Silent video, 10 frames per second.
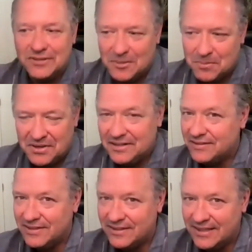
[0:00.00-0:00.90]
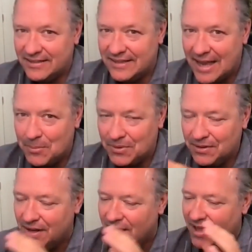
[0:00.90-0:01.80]
somebody's success
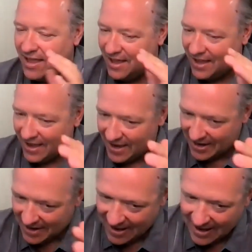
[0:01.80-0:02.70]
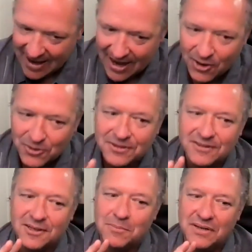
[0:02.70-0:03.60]
happened and how
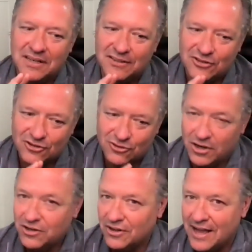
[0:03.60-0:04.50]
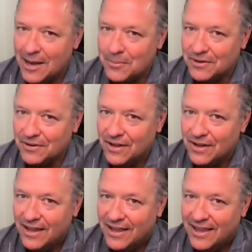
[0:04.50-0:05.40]
somebody's struggle happened,
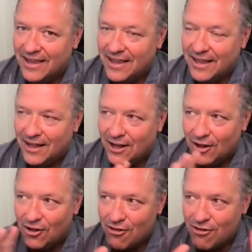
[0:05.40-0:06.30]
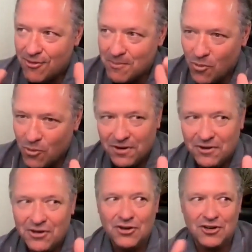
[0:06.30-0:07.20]
the more
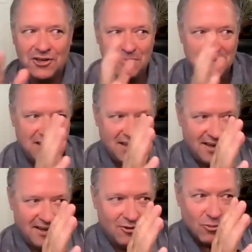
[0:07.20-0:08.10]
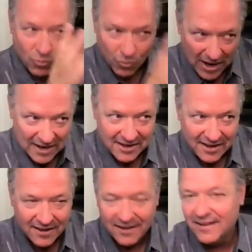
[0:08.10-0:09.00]
you're going to be
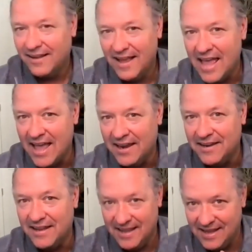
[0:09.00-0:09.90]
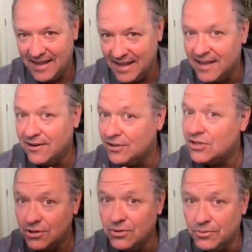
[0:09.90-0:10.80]
ready and in
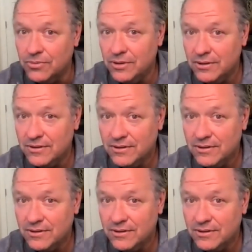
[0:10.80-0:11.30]
tune